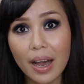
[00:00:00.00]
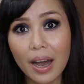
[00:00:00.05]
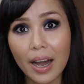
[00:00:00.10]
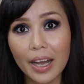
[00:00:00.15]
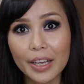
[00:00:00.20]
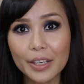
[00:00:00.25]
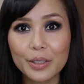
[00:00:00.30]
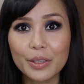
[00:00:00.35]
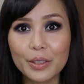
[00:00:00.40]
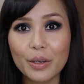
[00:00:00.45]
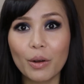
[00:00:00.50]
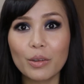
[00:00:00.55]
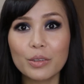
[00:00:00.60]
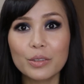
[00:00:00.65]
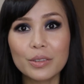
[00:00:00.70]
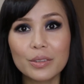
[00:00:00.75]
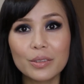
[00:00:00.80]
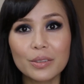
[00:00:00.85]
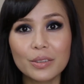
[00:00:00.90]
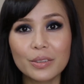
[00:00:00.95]
I could
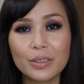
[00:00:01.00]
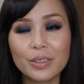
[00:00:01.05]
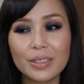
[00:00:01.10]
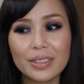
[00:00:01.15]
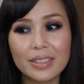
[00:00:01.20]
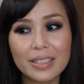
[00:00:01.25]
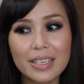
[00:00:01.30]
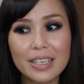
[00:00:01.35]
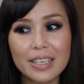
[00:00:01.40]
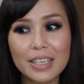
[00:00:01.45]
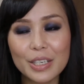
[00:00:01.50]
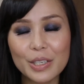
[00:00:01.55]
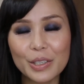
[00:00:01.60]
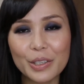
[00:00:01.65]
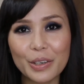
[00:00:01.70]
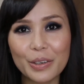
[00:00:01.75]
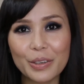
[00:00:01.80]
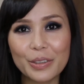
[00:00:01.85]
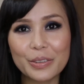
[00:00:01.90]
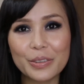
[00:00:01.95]
also see your
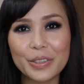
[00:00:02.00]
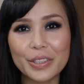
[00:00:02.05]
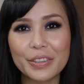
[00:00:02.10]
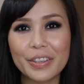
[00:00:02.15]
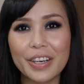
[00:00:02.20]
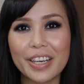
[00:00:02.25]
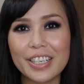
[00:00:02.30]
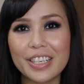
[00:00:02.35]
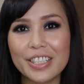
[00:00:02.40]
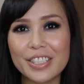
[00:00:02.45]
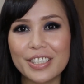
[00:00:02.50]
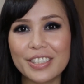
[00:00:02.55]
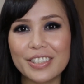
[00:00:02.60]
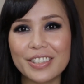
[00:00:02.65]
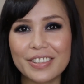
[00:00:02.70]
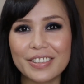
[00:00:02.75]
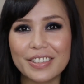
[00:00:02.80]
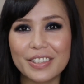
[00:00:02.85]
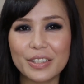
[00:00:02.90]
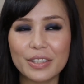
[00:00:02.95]
own recreations
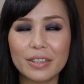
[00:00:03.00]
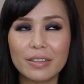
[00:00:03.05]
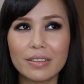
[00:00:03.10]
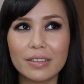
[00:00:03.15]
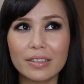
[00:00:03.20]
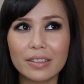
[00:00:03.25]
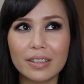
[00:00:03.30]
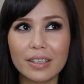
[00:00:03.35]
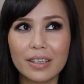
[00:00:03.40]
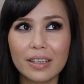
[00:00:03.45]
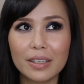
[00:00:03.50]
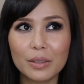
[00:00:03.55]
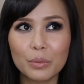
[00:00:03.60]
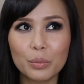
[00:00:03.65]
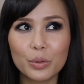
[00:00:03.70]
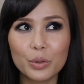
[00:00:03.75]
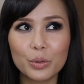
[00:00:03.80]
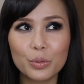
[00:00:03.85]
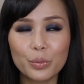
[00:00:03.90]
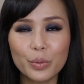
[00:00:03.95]
on this look. It
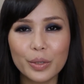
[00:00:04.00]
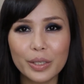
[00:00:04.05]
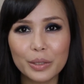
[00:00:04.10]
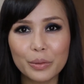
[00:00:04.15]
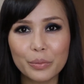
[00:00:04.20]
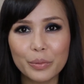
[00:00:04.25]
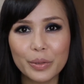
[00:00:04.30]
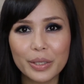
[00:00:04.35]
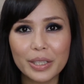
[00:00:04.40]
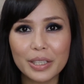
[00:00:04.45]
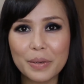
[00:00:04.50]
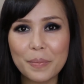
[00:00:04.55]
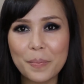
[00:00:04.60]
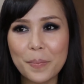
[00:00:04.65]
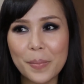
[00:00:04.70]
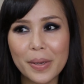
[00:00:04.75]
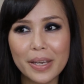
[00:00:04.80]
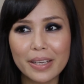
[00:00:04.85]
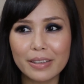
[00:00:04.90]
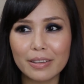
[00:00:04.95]
would really
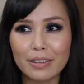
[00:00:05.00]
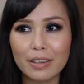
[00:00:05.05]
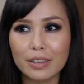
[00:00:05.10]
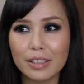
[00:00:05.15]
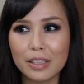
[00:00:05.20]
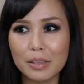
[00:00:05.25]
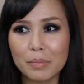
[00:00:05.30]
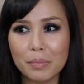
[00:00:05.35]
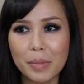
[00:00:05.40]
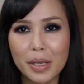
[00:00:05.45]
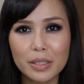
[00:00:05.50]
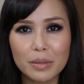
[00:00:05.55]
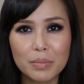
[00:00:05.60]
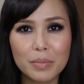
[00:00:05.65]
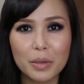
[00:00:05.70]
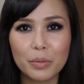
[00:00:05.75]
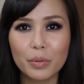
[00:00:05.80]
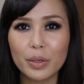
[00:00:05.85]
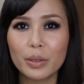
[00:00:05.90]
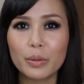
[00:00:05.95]
mean a lot. It makes
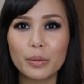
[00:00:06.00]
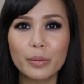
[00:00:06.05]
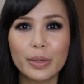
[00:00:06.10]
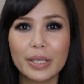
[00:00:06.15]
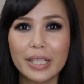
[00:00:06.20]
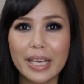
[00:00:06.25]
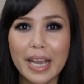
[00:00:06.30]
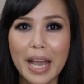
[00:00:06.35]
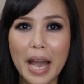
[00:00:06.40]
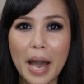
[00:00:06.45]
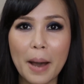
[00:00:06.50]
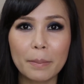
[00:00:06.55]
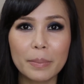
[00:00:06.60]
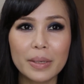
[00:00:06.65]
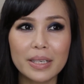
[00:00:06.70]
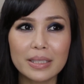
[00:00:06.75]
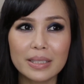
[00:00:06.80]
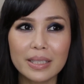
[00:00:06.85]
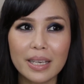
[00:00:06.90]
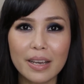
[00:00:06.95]
me really
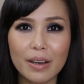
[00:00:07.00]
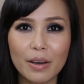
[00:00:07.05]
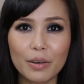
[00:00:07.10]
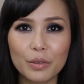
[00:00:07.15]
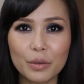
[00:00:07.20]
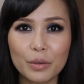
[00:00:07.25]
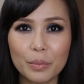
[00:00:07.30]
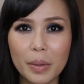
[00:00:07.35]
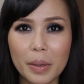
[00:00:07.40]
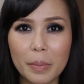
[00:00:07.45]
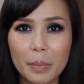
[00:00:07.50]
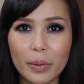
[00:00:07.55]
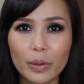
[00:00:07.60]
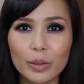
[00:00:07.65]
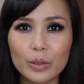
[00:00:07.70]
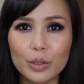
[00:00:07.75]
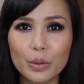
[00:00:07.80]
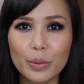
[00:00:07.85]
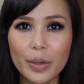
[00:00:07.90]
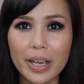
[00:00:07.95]
happy seeing other people
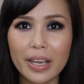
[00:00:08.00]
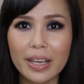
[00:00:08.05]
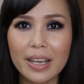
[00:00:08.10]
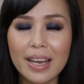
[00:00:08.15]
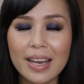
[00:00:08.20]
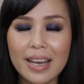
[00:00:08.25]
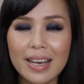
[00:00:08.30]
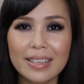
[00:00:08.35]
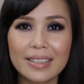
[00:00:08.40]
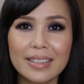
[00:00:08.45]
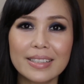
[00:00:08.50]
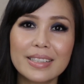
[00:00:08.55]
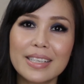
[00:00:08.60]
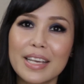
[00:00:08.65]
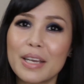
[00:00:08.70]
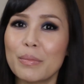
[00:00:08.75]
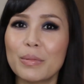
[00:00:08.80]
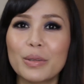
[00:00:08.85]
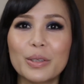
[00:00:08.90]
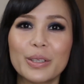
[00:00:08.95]
doing the
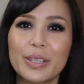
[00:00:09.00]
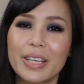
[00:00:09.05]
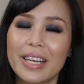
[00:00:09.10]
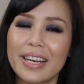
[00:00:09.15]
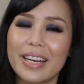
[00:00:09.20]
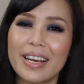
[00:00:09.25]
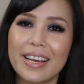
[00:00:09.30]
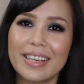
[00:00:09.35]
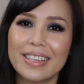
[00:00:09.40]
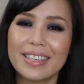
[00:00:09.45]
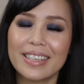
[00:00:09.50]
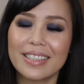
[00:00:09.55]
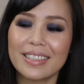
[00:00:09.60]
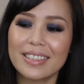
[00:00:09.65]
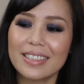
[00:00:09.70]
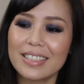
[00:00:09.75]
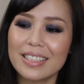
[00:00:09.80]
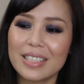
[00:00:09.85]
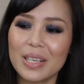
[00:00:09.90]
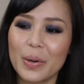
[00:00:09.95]
same look that I did.
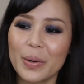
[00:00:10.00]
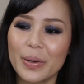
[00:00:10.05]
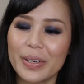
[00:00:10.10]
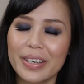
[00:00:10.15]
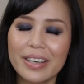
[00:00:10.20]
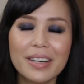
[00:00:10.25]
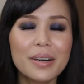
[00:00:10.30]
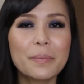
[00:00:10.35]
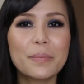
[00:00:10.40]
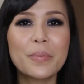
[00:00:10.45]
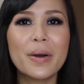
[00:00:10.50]
So yep,